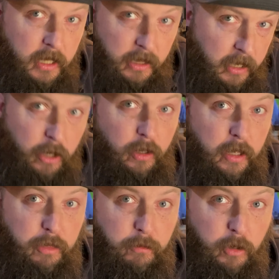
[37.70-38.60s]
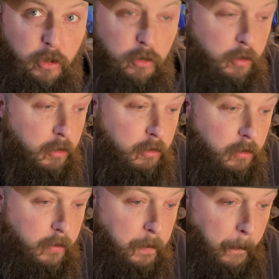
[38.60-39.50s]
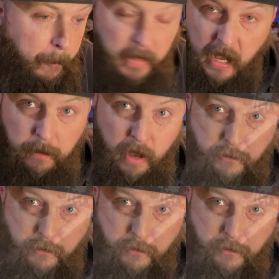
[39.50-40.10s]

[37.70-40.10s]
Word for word: literally threw at my